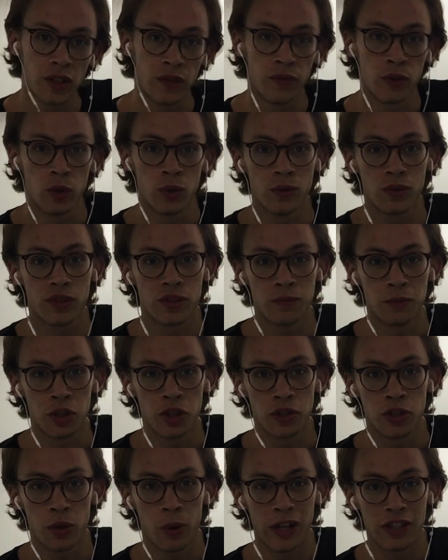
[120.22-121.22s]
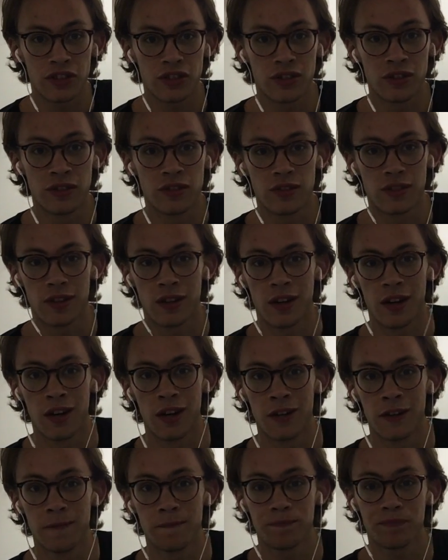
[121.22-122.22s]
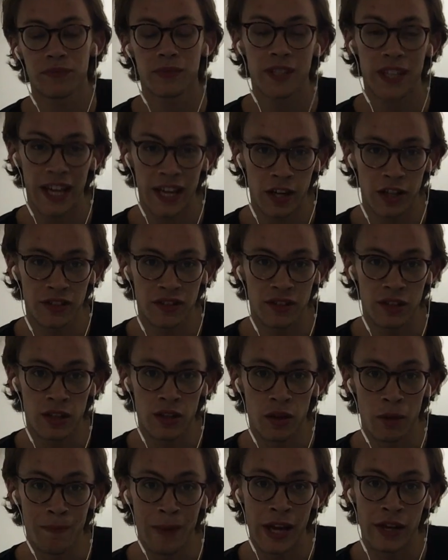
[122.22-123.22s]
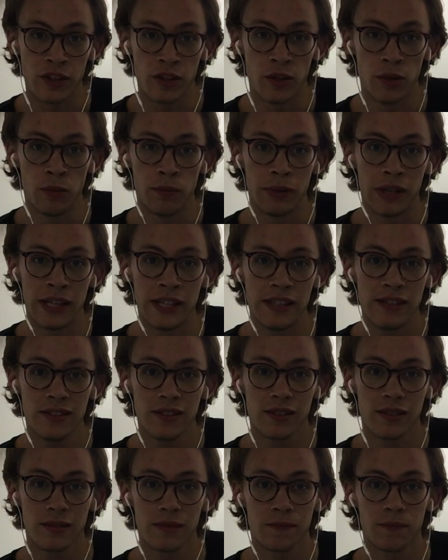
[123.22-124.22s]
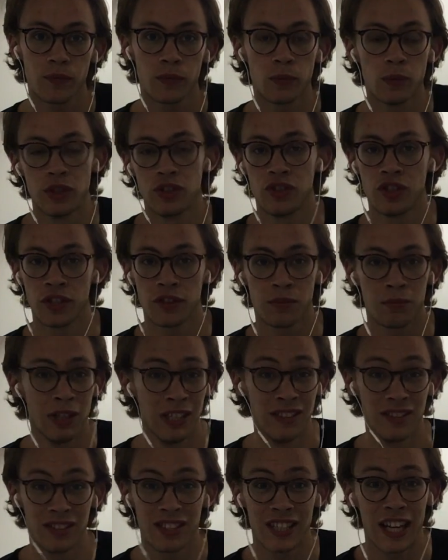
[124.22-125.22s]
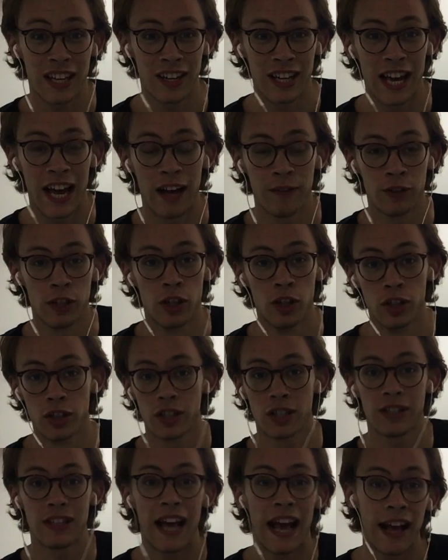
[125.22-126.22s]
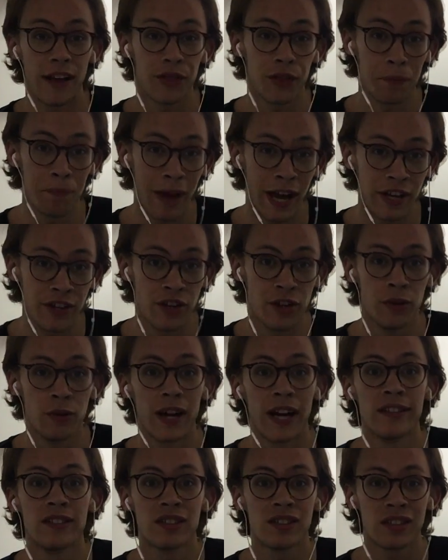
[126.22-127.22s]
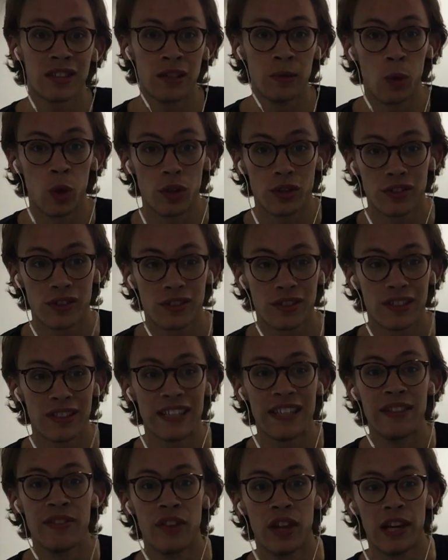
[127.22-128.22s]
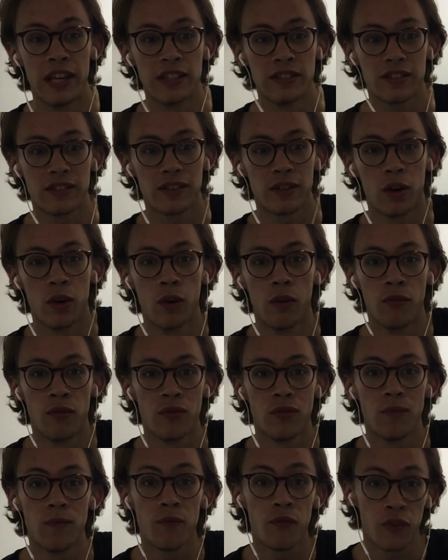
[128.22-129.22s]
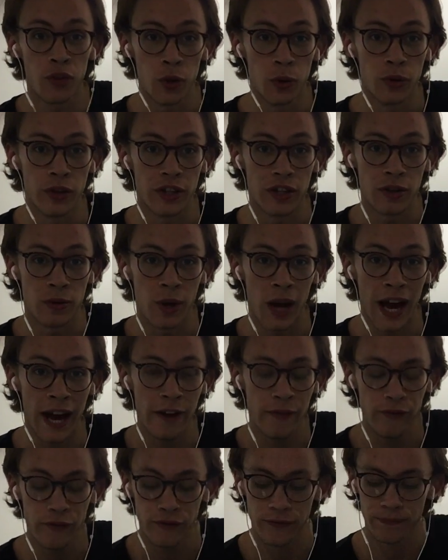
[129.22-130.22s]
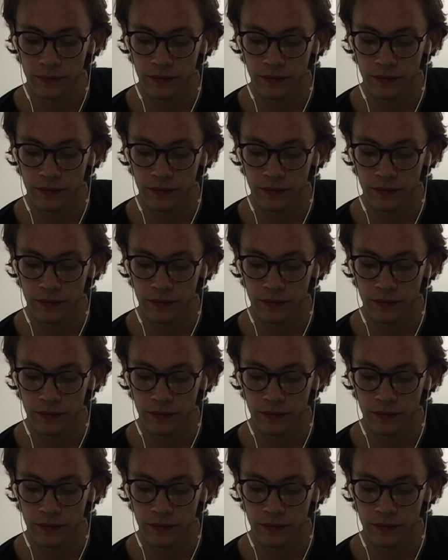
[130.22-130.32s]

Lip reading: of all, some good questions are, "Can I see the menu, please?" Which just means, can I have a look at the menu and see what's in the list of food that you have?